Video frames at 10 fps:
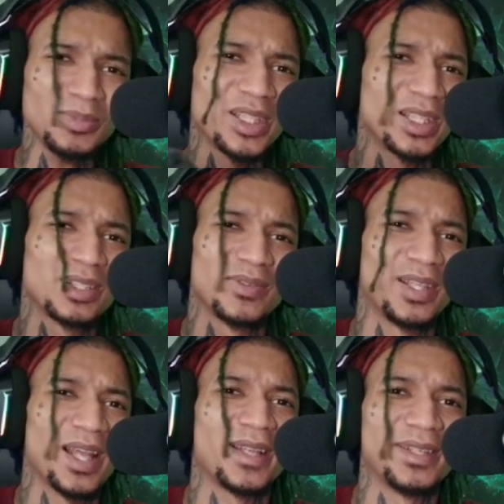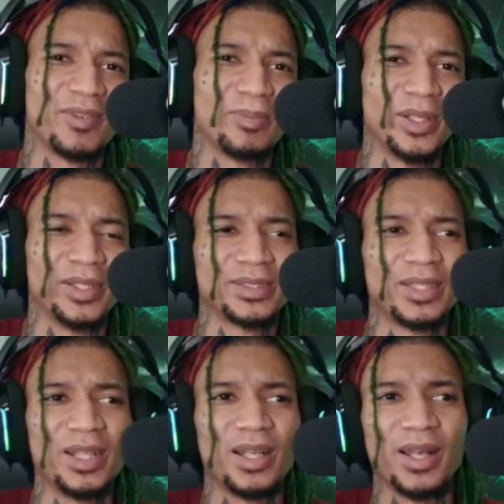It comes with a lot of different perks.
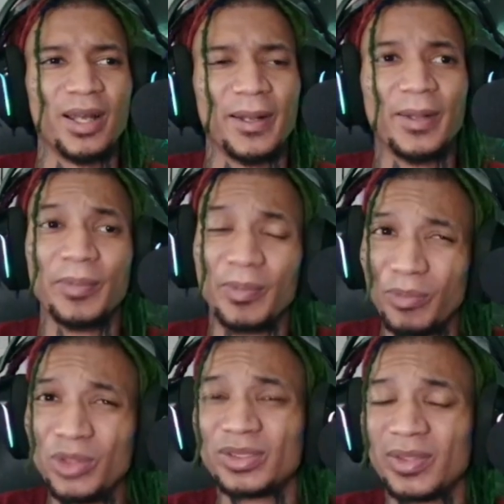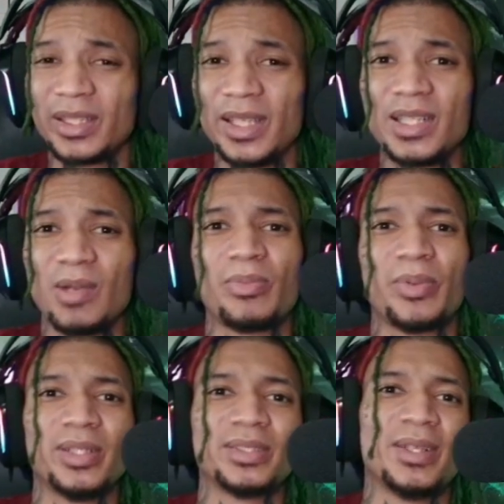Most of our keys come with
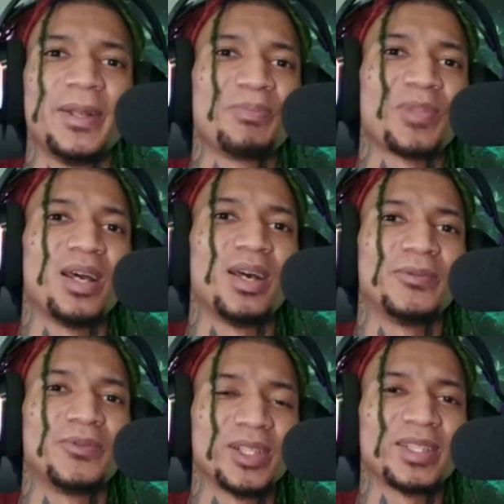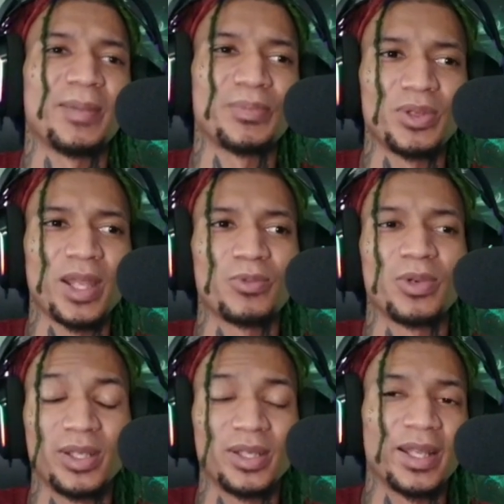perks. For example, like
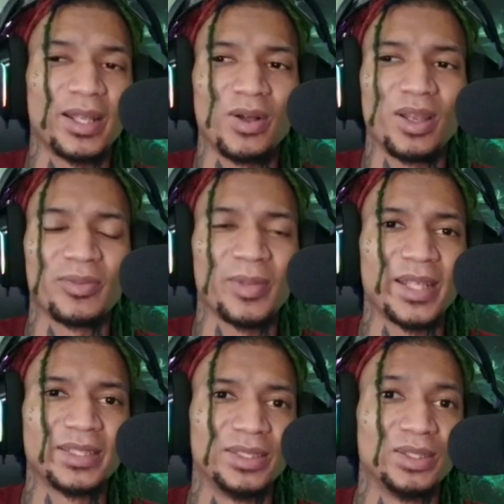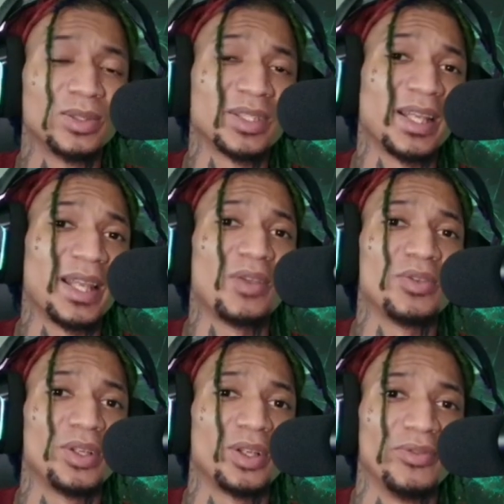one that all of them actually do is allow you
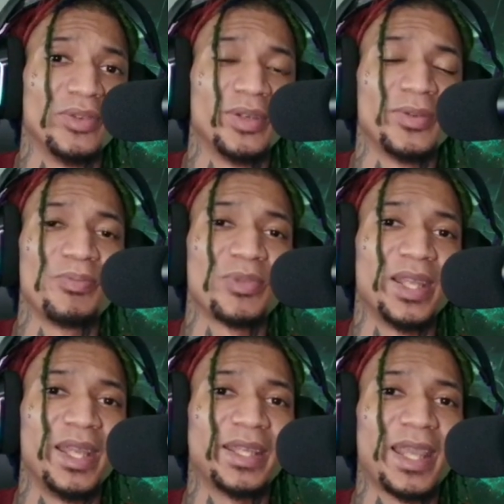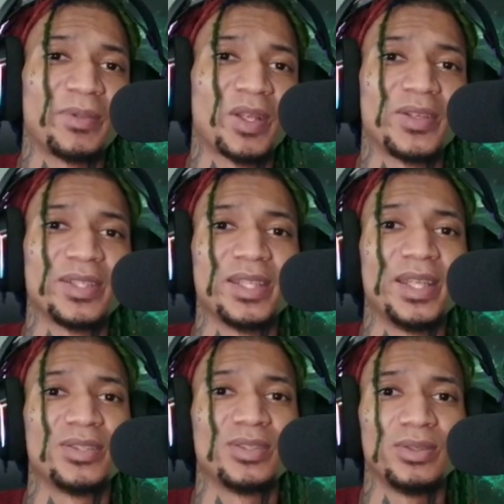to convert the in-game currency
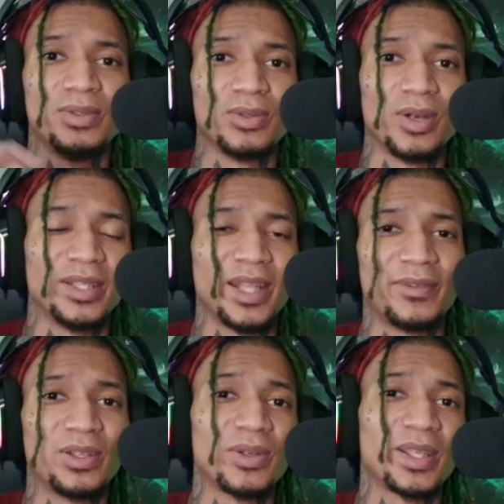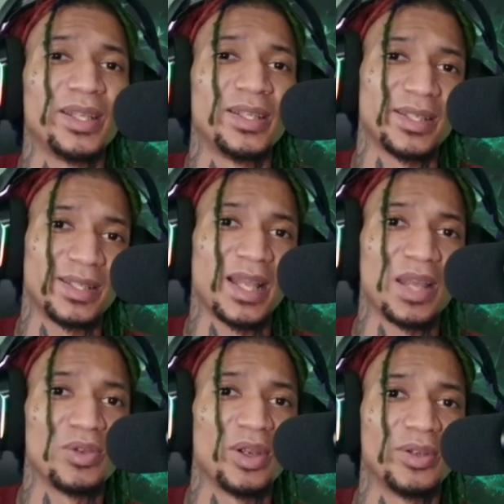into our native token, and this is how
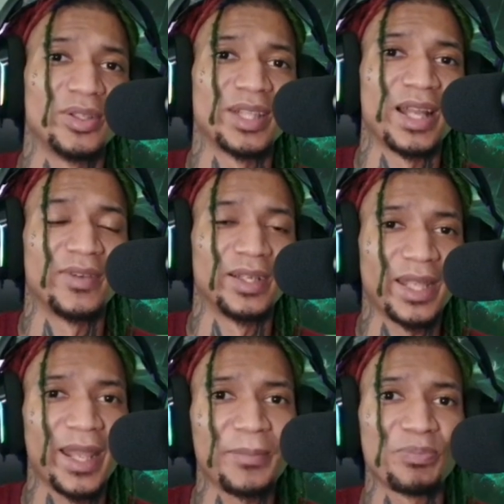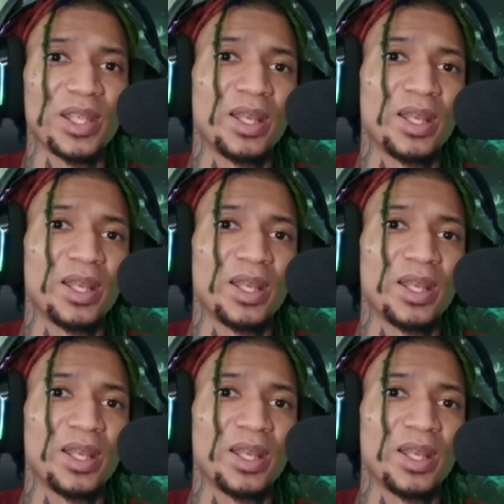you earn inside of our game.